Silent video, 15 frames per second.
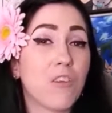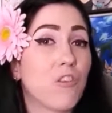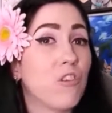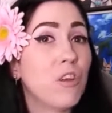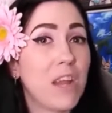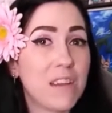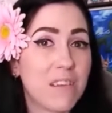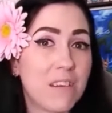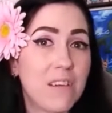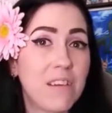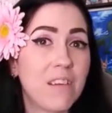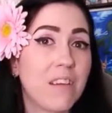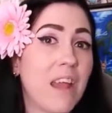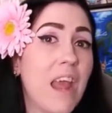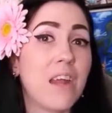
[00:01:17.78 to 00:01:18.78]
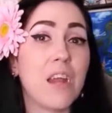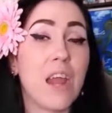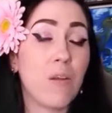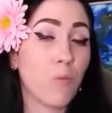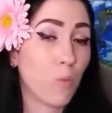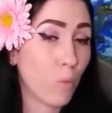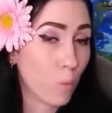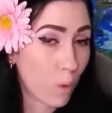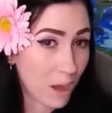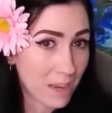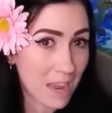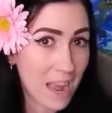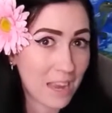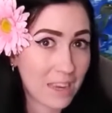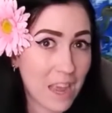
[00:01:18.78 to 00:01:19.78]
2 days at Disneyland and 1
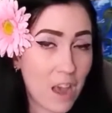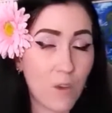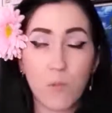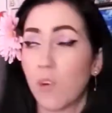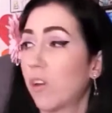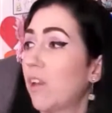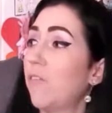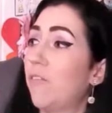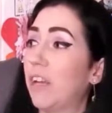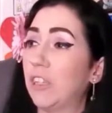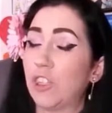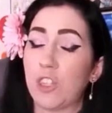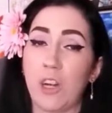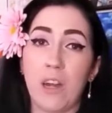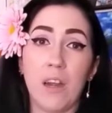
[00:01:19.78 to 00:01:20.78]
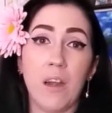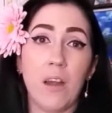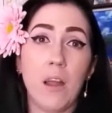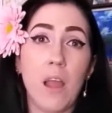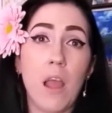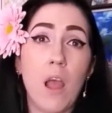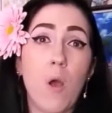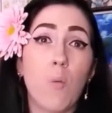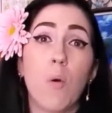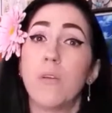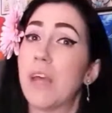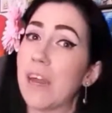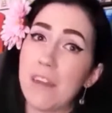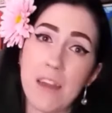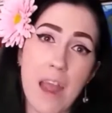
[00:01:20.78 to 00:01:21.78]
at California Adventure. Well,
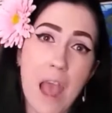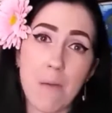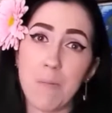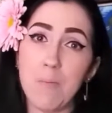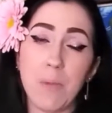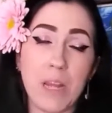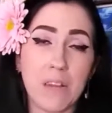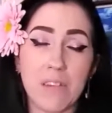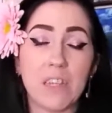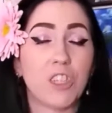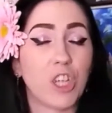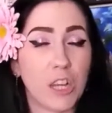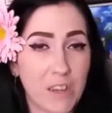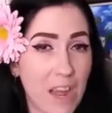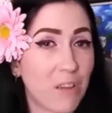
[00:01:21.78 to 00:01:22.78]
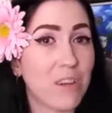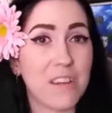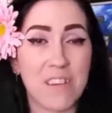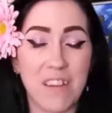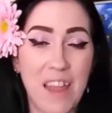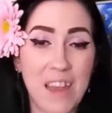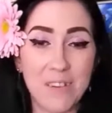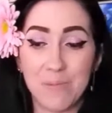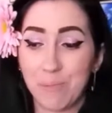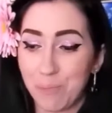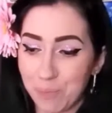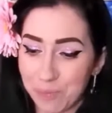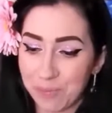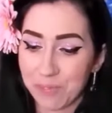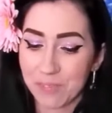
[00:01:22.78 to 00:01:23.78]
that didn't happen because they shut down Disneyland.
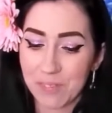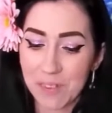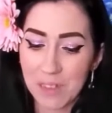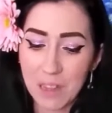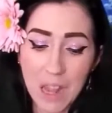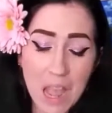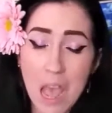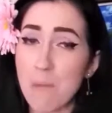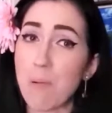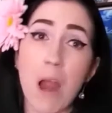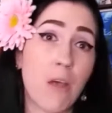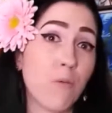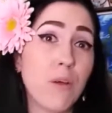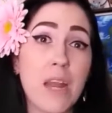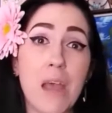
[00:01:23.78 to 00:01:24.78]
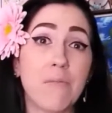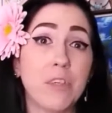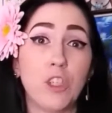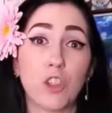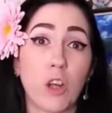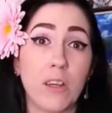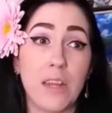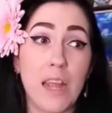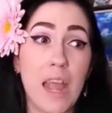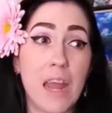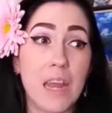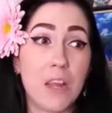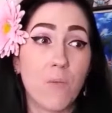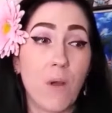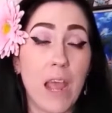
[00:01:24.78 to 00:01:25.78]
I probably wouldn't have enjoyed it
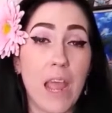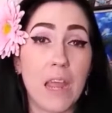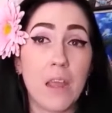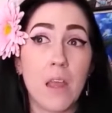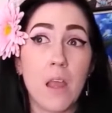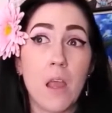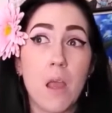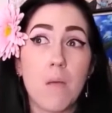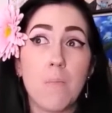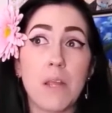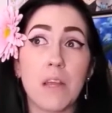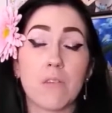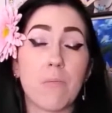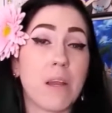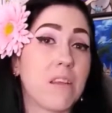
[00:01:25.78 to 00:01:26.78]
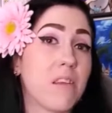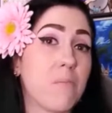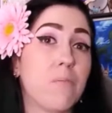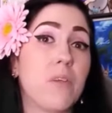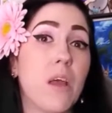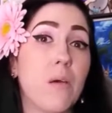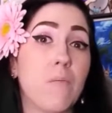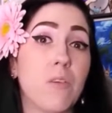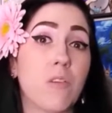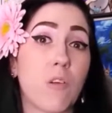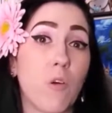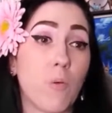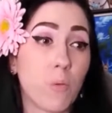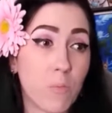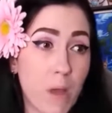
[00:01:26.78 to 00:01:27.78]
anyway because my symptoms
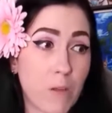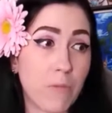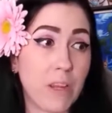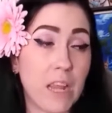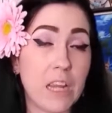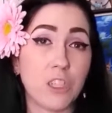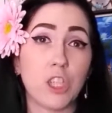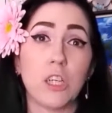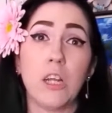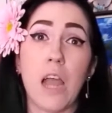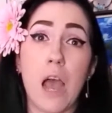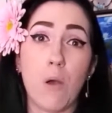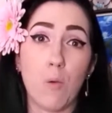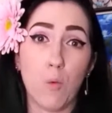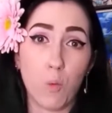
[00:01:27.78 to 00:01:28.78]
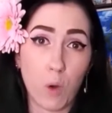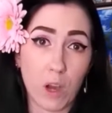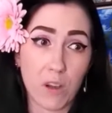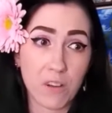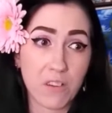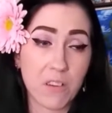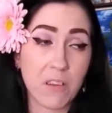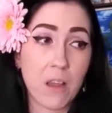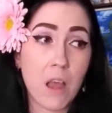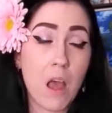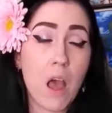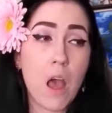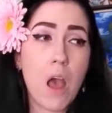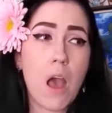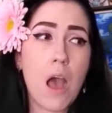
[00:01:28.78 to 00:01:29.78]
over my vacation got worse.
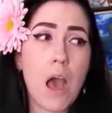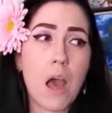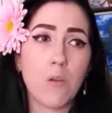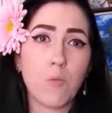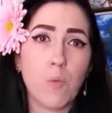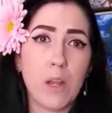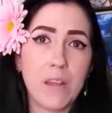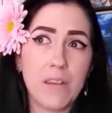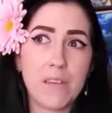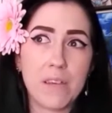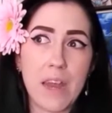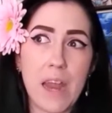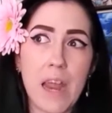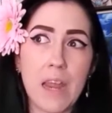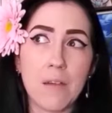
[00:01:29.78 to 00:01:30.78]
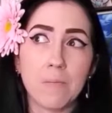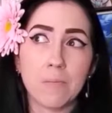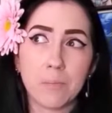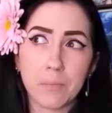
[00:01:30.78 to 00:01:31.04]
On Wednesday,